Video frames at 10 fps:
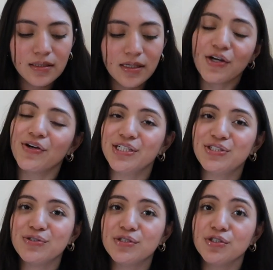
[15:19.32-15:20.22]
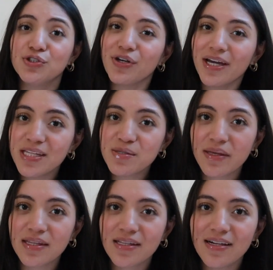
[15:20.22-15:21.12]
encourage you to try this
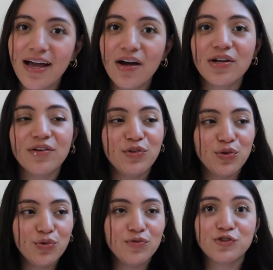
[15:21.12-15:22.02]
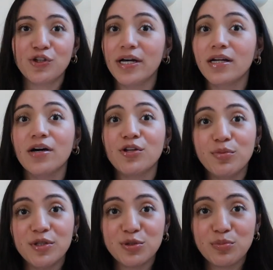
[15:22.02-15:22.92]
method out. If you've tried other
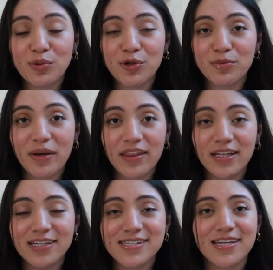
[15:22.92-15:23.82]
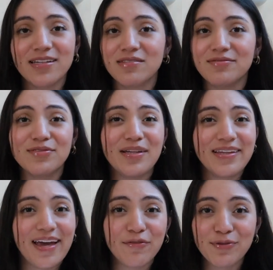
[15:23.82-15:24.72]
vision board methods and
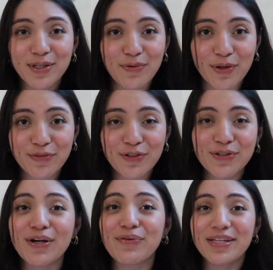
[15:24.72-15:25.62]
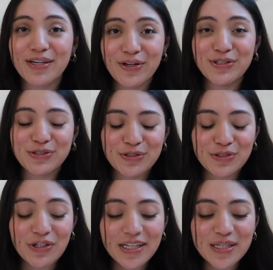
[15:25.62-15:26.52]
they haven't really worked for you, I really encourage you to
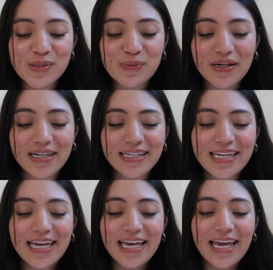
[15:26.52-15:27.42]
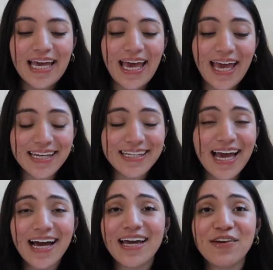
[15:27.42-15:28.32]
try this one. And
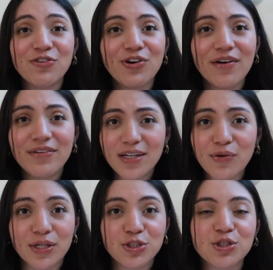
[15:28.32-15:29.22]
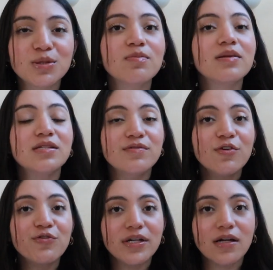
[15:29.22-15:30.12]
yeah, if you have any questions, please feel
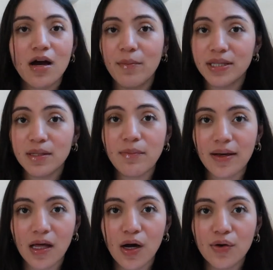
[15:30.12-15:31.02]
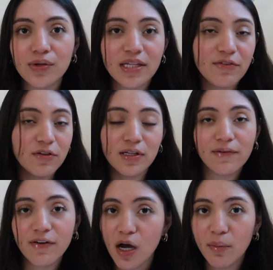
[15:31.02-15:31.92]
free to comment them below.
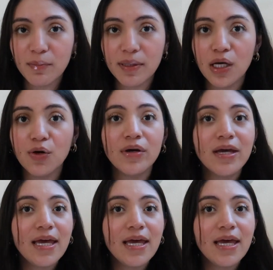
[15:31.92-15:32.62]
Leave a comment below